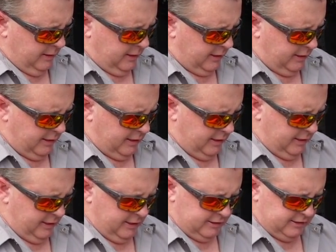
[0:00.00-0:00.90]
And
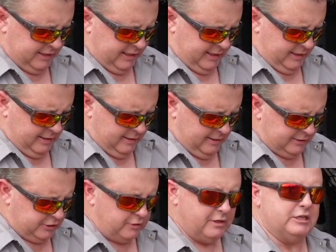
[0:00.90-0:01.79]
it is a
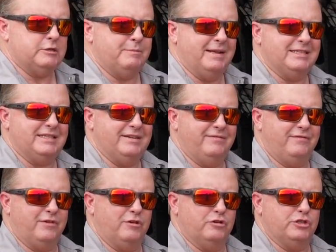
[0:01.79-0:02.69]
lesser
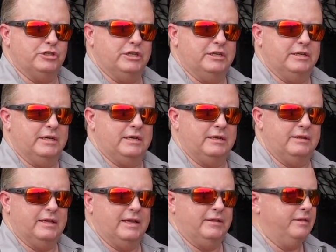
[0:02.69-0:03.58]
expensive version
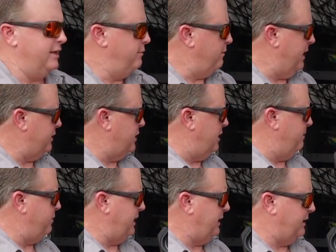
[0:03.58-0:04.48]
than the red
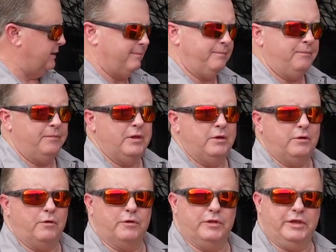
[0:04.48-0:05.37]
company
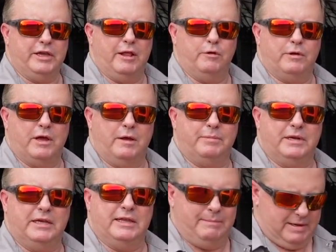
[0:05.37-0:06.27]
or the yellow
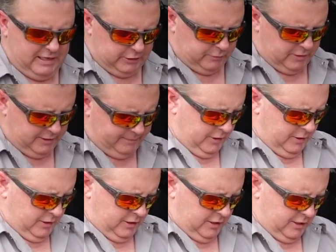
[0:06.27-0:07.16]
company that makes one.
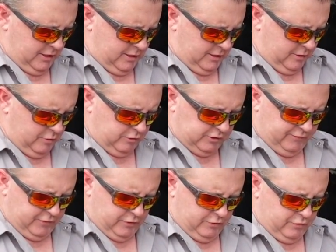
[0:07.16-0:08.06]
And those
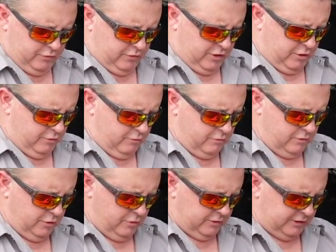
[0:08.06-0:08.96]
of you who know
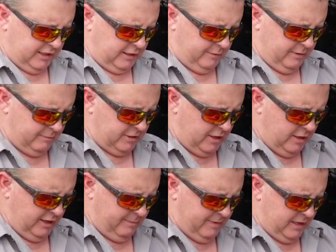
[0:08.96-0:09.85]
exactly what I'm
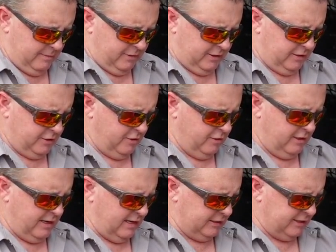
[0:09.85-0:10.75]
talking about. But to turn
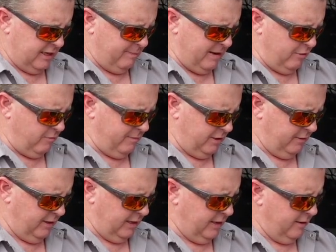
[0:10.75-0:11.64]
it on, it's got a power
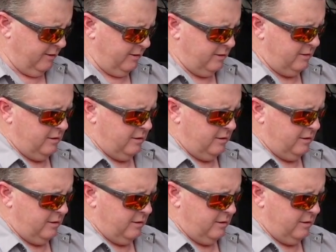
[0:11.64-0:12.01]
button right here.